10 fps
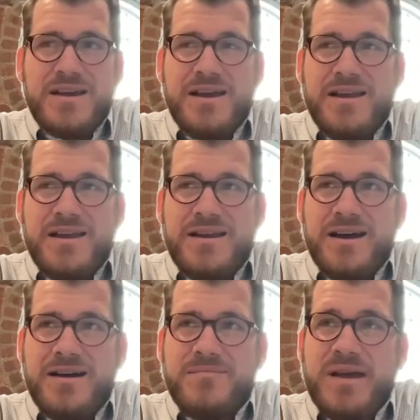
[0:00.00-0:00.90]
And,
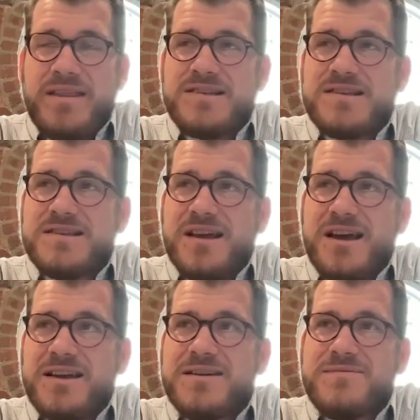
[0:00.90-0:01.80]
man, this is
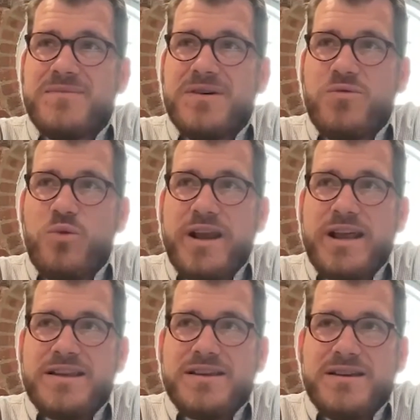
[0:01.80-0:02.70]
like,
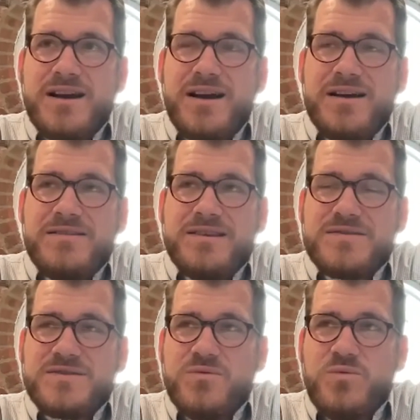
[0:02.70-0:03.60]
this
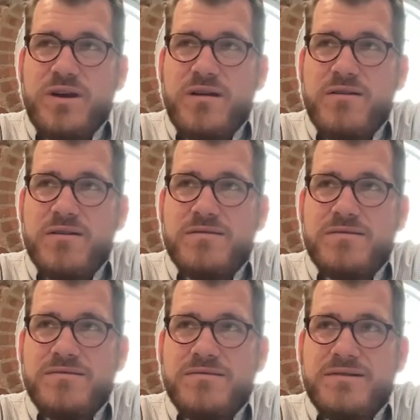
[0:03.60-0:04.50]
was a weird,
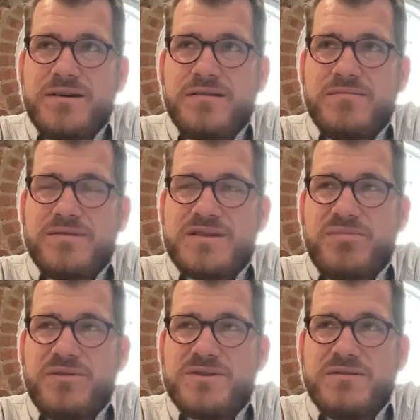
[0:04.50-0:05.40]
it was a
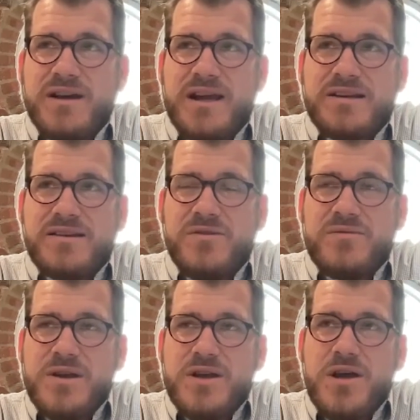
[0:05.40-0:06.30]
personal
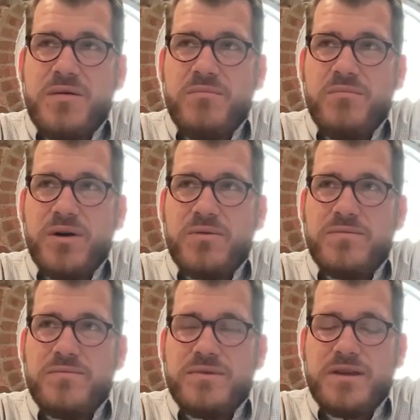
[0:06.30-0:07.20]
anecdote, but
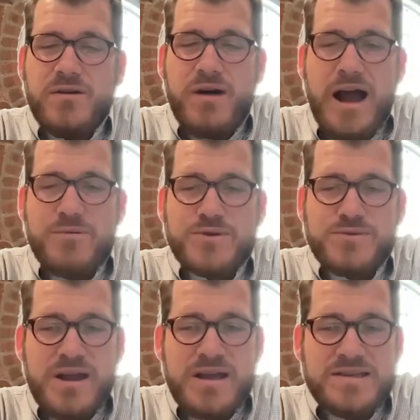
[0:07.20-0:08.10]
you know, I was
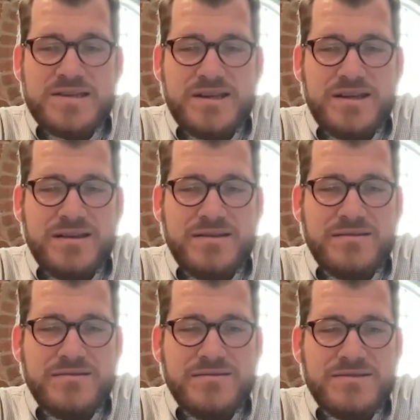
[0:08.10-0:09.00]
raised in a
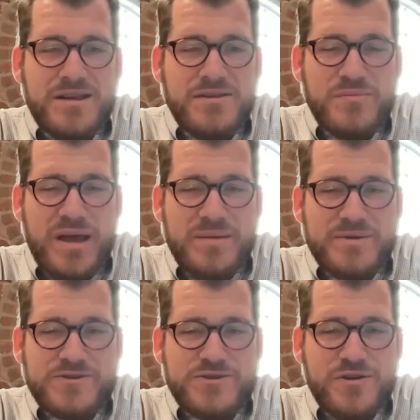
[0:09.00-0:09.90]
Southern
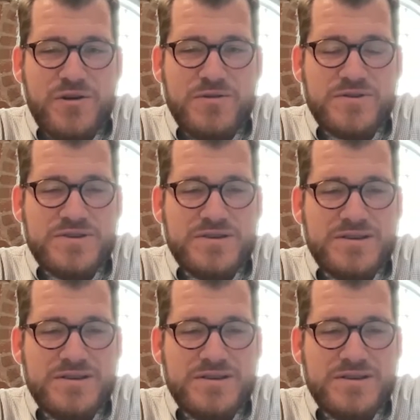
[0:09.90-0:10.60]
Baptist church,